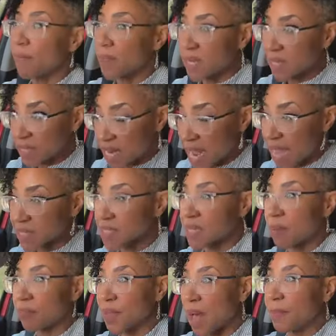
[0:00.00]
But yes,
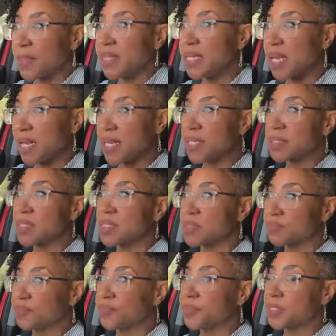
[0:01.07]
I'm, I'm beginning
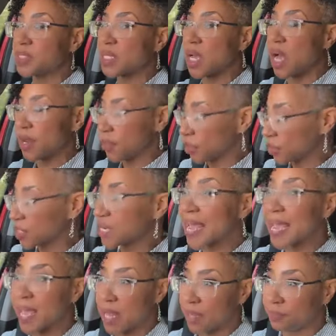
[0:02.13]
to, to
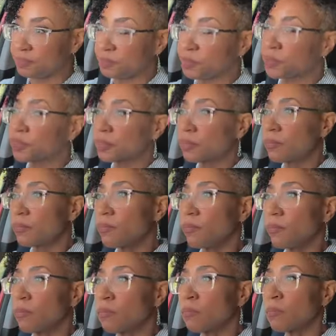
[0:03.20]
understand.
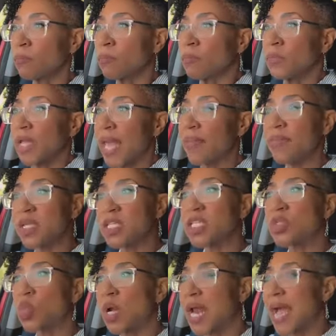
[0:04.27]
And this
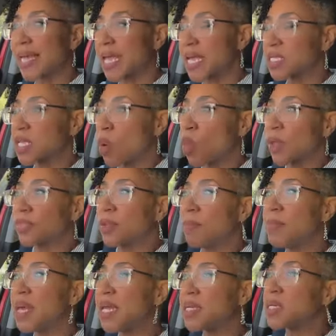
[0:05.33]
is what I guess I want the
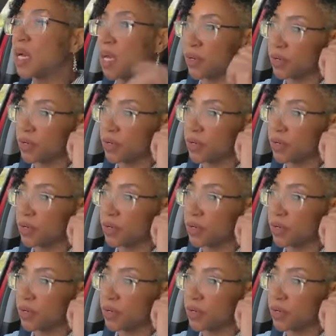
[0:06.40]
men to